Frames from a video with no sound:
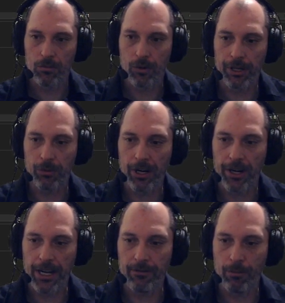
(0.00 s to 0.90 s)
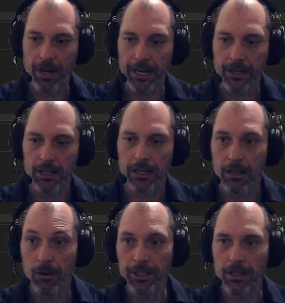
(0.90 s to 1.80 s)
We already have a banker here.
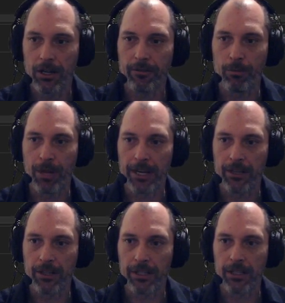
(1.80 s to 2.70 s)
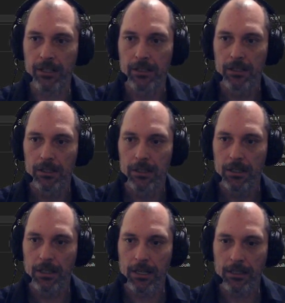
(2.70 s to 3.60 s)
Oh, we don't have a banker in here.
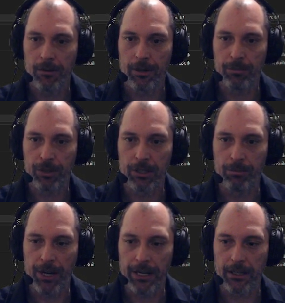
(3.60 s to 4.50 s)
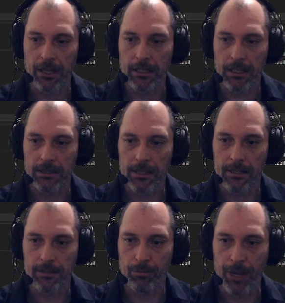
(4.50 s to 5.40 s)
I thought we put a banker. I thought I
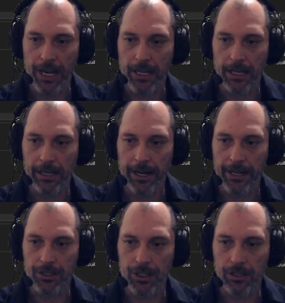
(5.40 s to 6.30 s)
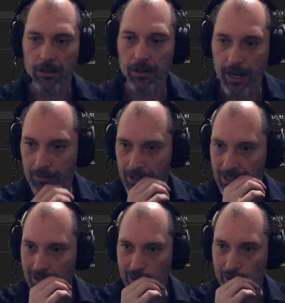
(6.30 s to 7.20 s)
saw some banking action
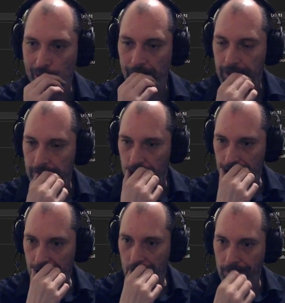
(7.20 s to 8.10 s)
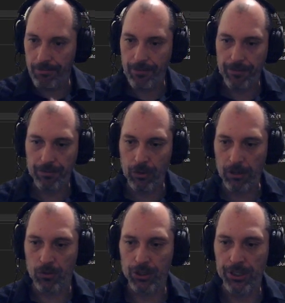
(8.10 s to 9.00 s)
happening earlier. We don't.
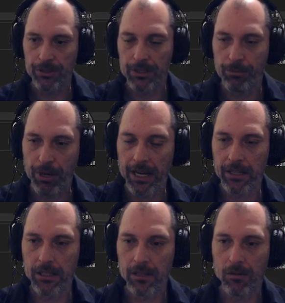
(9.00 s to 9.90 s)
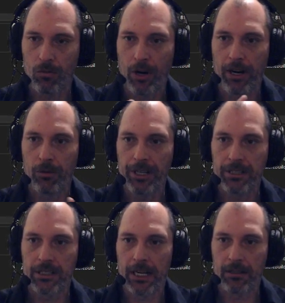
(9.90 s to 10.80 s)
We'll use the banker. Where are we
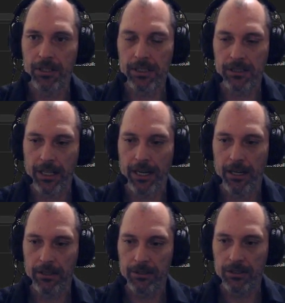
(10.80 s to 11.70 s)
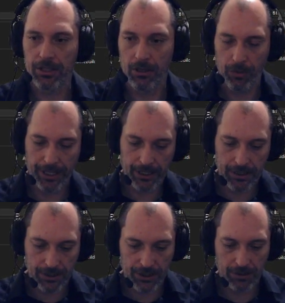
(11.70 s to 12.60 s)
assigning it? This is there. So we can
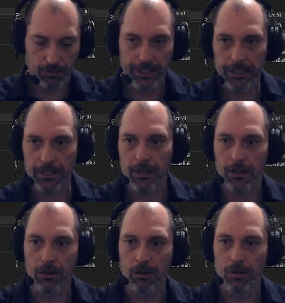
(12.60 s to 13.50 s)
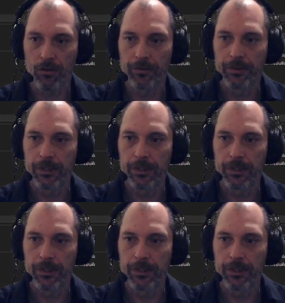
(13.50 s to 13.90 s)
just go.